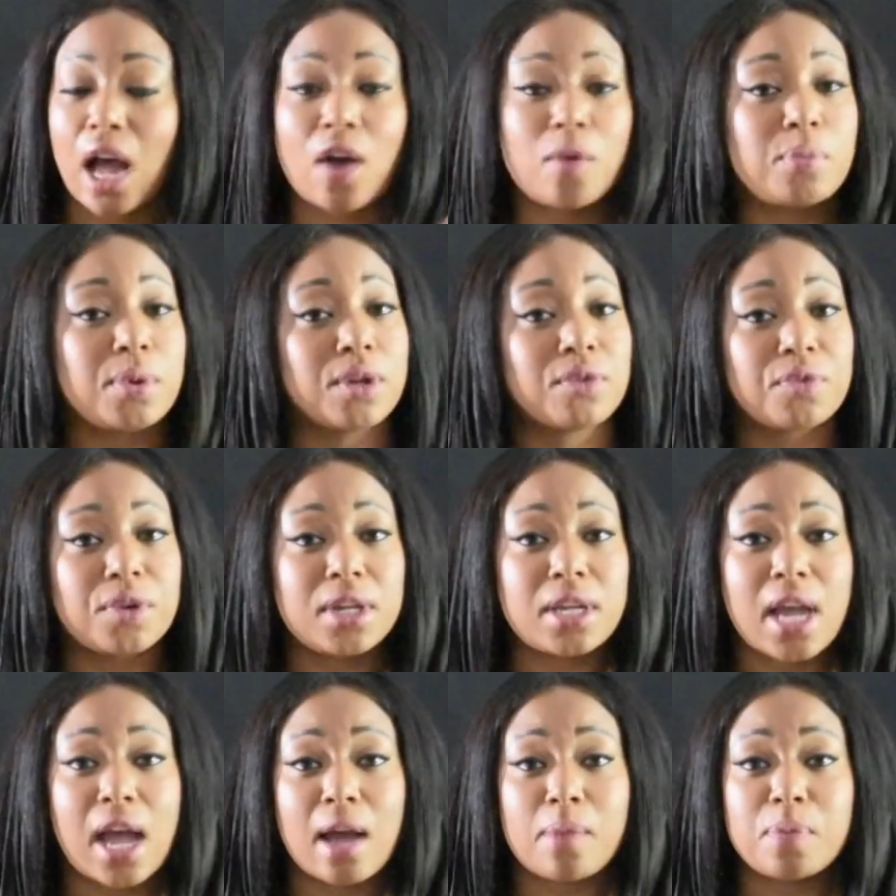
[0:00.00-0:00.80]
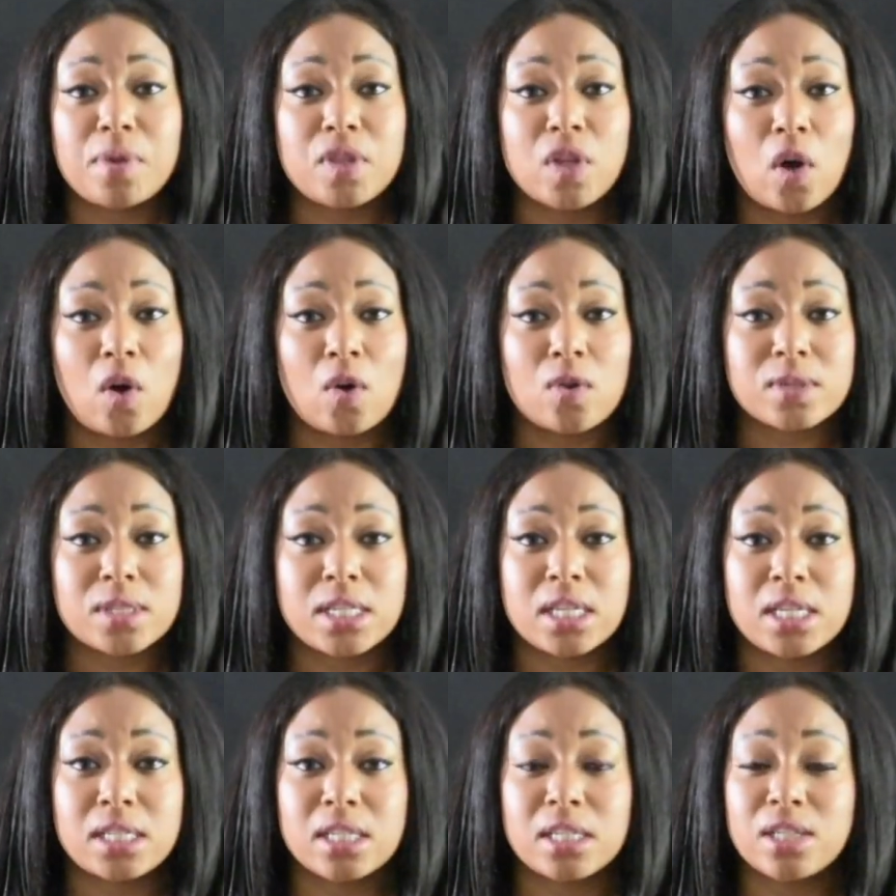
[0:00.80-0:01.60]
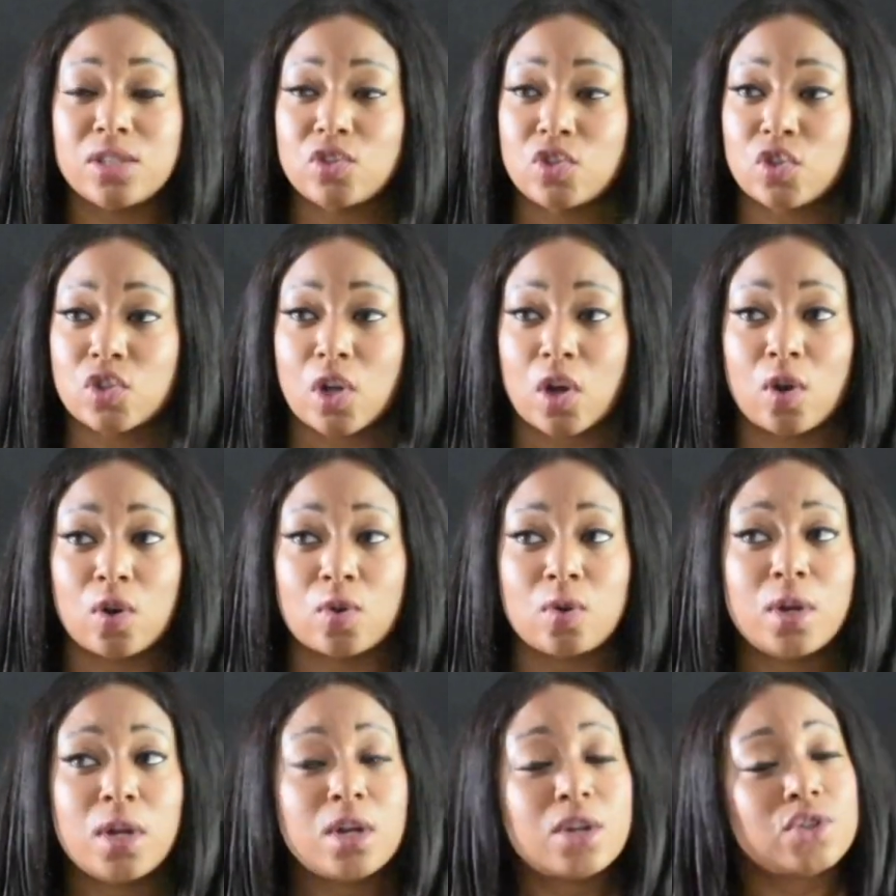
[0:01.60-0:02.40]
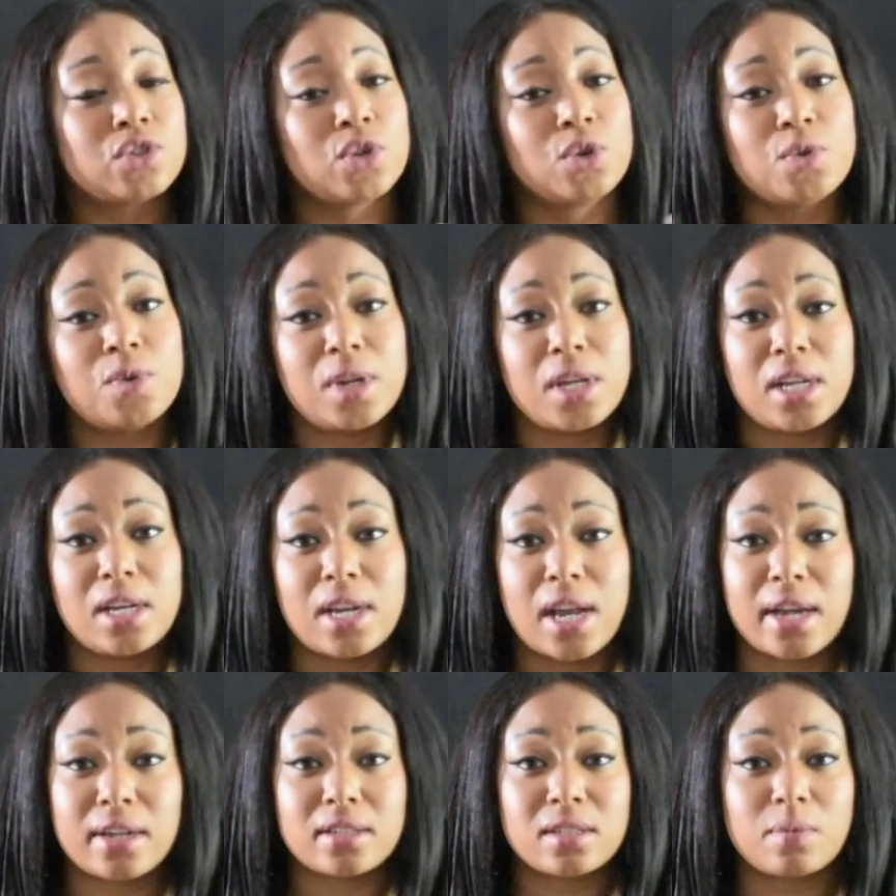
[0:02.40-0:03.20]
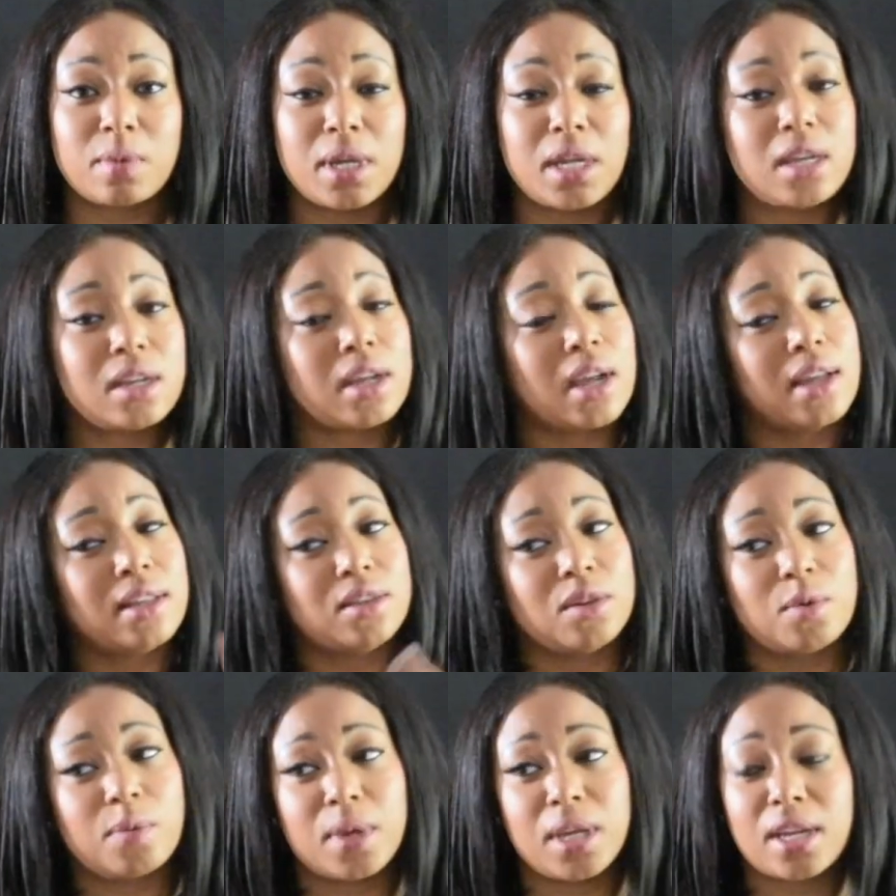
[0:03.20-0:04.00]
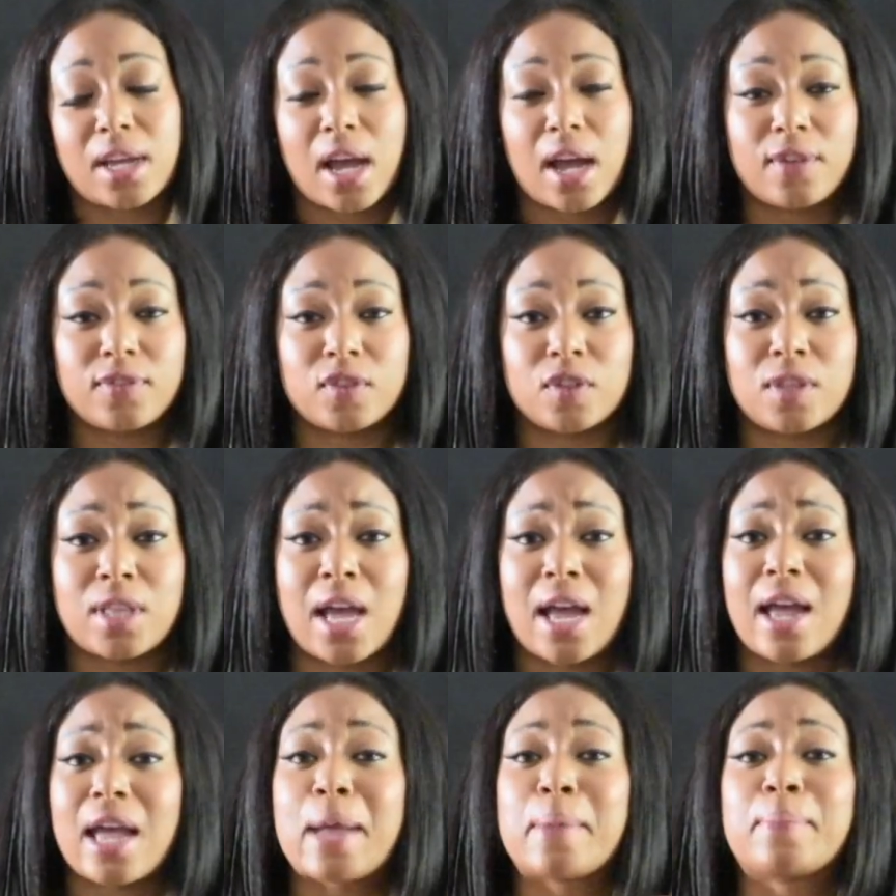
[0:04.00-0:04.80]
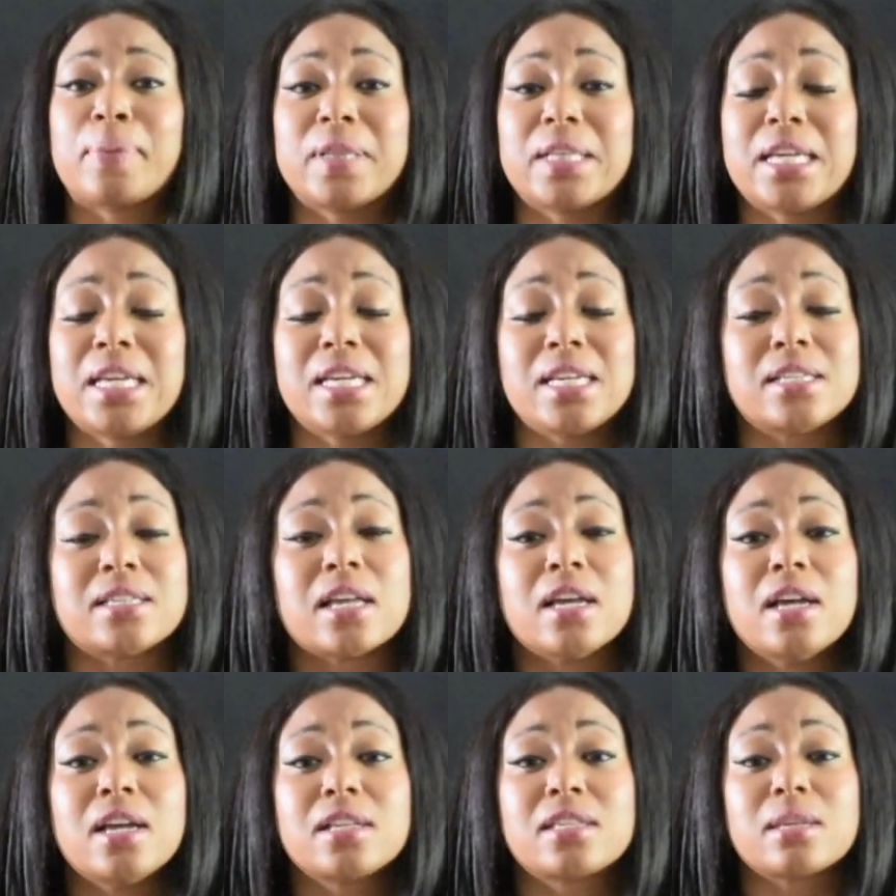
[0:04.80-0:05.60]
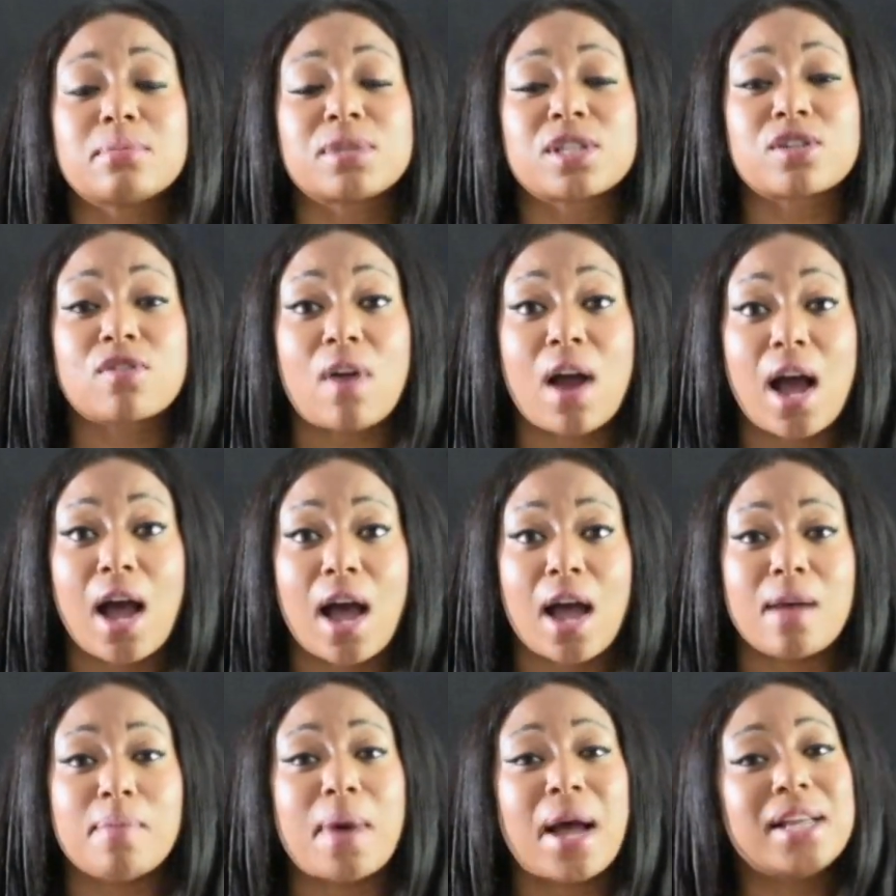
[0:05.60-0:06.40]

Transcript: I'll be recapping the whole season. So tune in next week and the week after that. And please subscribe.